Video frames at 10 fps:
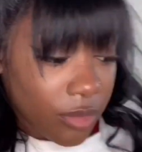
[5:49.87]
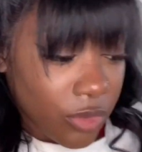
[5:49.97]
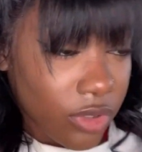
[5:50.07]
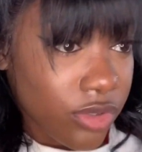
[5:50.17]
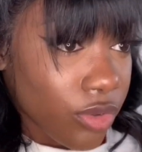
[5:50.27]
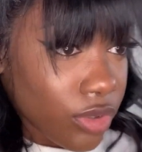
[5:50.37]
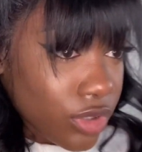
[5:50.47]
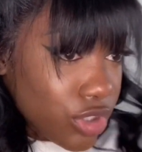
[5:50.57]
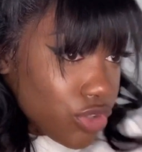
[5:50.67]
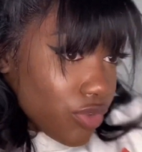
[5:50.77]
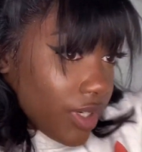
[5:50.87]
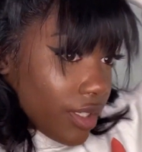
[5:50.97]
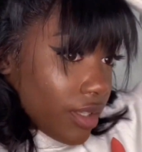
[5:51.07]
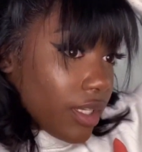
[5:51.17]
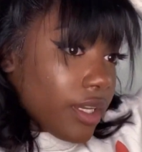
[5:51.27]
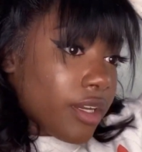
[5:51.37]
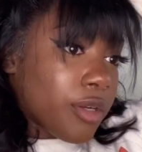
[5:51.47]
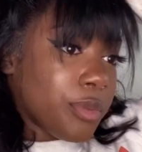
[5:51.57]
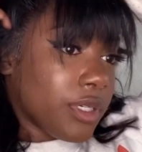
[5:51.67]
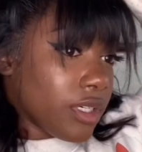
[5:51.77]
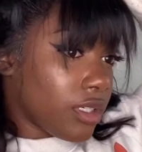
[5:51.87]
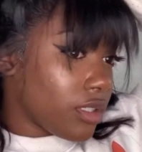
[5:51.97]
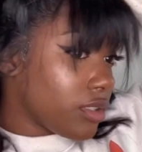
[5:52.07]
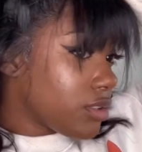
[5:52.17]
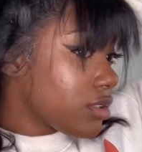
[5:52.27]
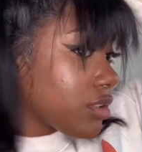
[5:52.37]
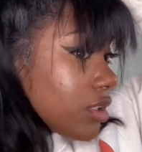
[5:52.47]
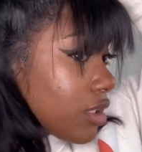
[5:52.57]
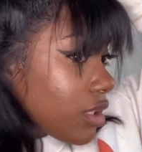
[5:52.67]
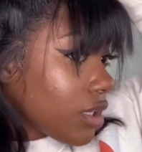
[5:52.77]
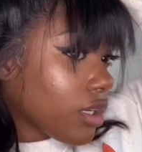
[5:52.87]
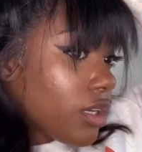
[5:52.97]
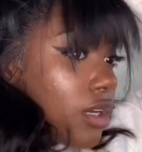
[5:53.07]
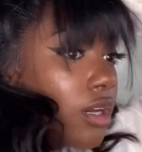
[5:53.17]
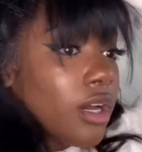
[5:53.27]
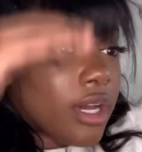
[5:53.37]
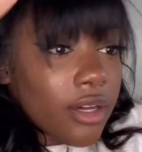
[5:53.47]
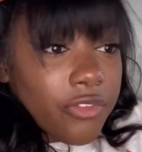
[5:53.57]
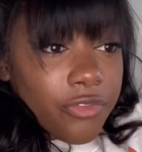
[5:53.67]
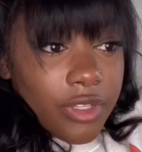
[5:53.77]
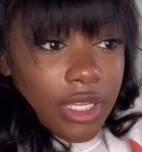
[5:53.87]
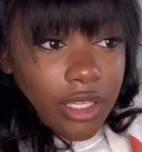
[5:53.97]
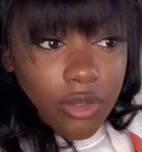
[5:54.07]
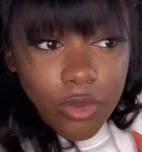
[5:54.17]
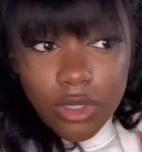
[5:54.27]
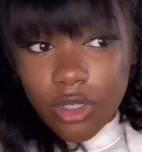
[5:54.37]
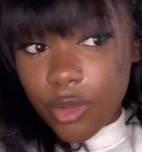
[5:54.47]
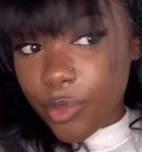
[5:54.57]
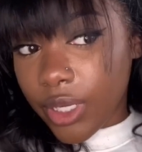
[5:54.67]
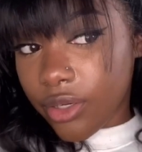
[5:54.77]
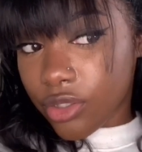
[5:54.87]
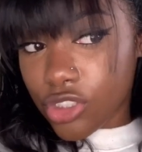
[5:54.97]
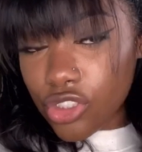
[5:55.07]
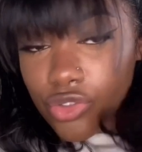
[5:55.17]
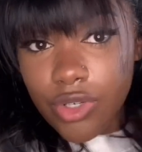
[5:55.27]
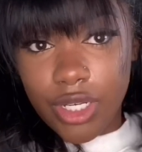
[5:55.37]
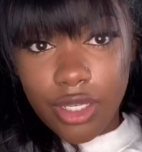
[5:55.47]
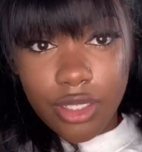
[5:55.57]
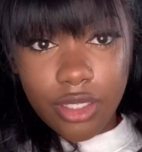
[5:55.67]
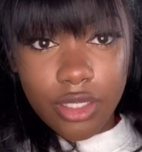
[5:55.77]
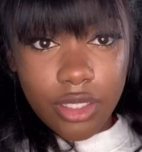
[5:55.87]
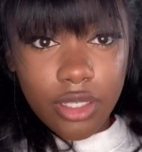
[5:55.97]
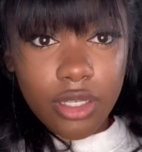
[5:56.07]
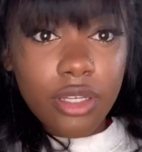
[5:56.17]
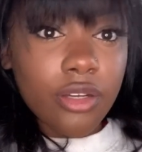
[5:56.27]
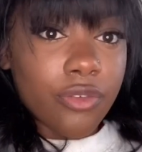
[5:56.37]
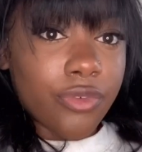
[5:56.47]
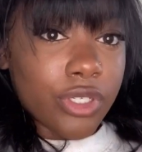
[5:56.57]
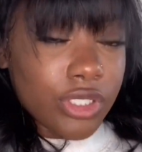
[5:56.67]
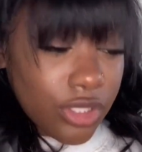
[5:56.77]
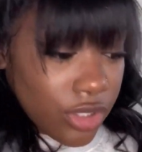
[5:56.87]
I'm also going to straighten the hair because I feel like it will look better straight versus